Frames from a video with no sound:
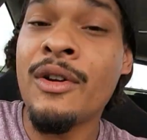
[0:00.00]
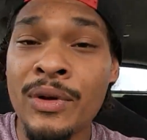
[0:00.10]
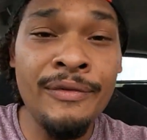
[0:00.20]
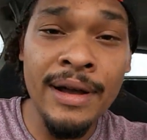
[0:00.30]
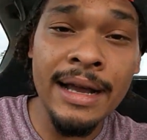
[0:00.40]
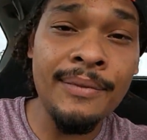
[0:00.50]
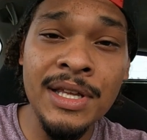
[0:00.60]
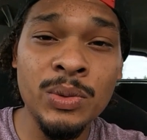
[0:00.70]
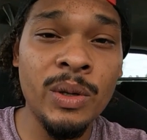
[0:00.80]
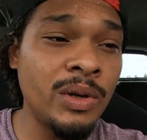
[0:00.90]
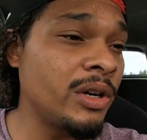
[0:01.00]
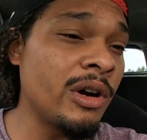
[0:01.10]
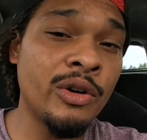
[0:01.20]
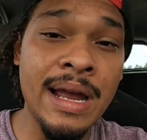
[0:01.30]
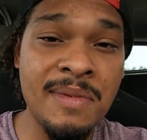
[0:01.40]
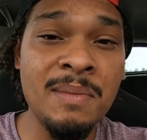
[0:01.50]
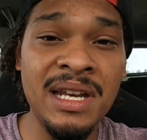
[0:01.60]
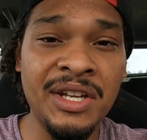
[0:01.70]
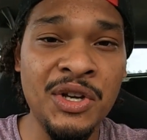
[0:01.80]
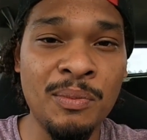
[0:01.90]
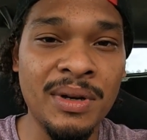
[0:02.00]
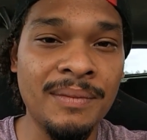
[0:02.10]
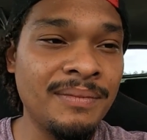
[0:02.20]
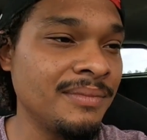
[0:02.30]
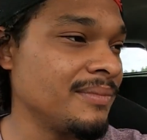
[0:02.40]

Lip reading: we fuck up this one, we'll go grab the Mini Cooper.